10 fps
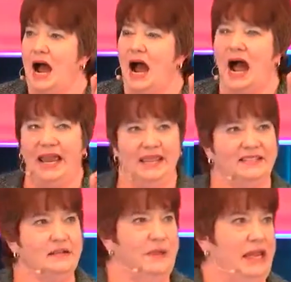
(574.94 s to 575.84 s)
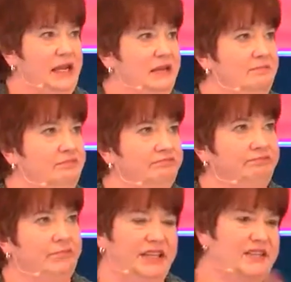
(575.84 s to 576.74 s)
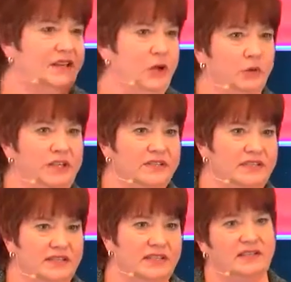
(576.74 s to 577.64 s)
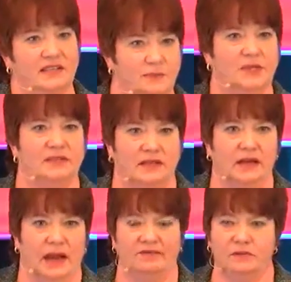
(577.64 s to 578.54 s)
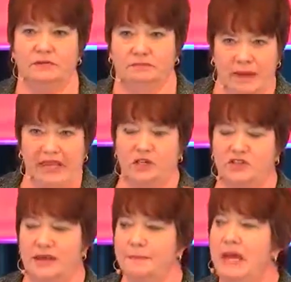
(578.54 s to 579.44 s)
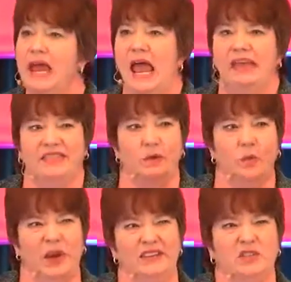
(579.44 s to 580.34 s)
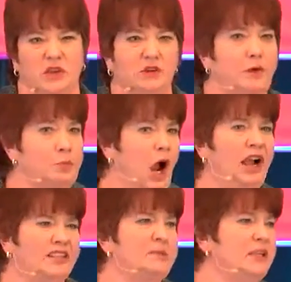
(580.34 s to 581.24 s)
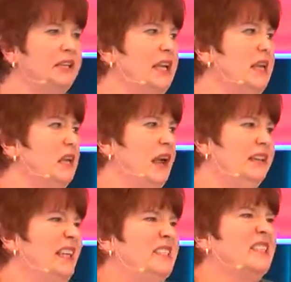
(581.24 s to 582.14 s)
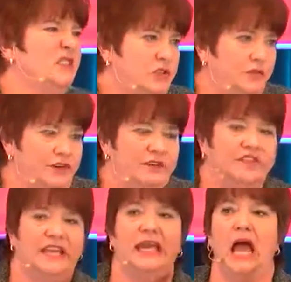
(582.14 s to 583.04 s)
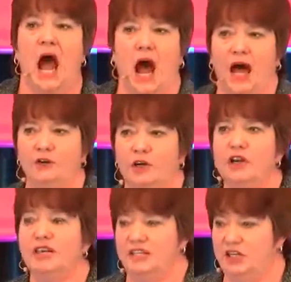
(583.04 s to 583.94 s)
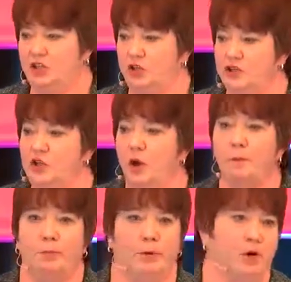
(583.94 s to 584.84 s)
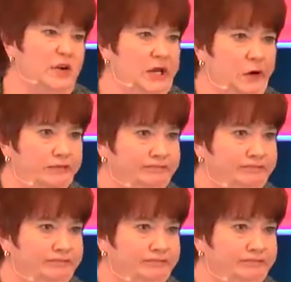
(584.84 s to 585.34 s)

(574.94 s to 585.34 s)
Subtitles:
I estimated, because I know these statistics because I have to manage them, that we serve approximately, at least conservatively, 100 teachers per year.